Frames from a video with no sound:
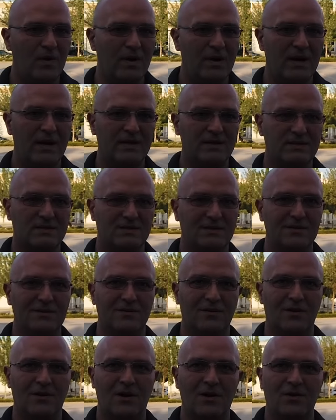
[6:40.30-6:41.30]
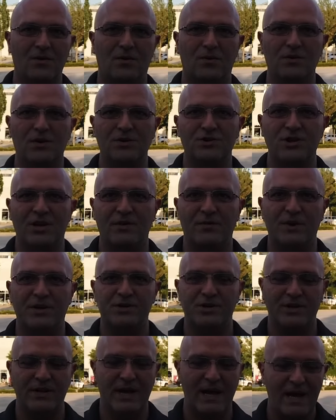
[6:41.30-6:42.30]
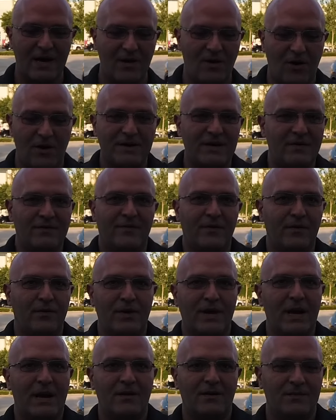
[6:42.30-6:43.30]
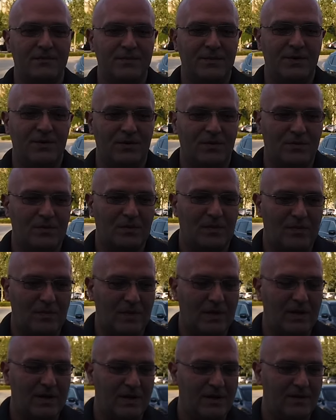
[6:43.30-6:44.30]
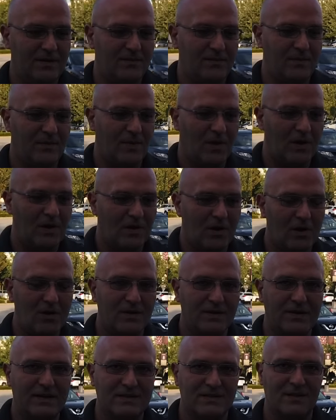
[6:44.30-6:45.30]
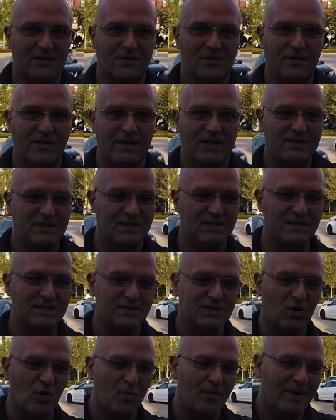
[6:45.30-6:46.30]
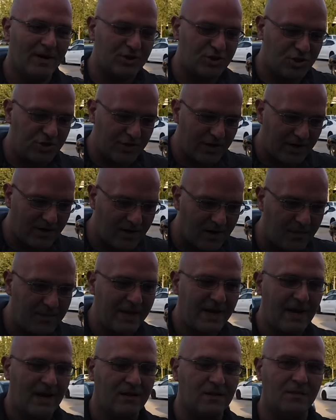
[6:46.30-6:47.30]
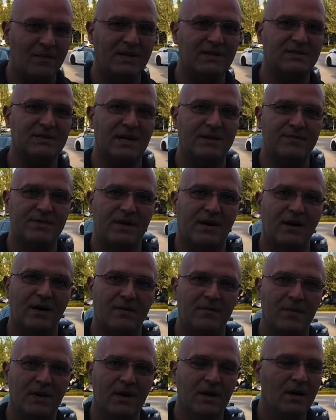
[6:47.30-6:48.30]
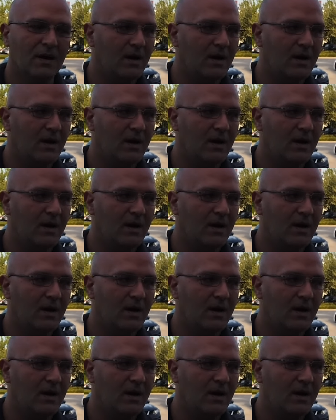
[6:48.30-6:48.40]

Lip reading: Whereas a lot of the older generation, they had a hard time figuring out, a lot of these little things, because there's so much coming at them at the same time.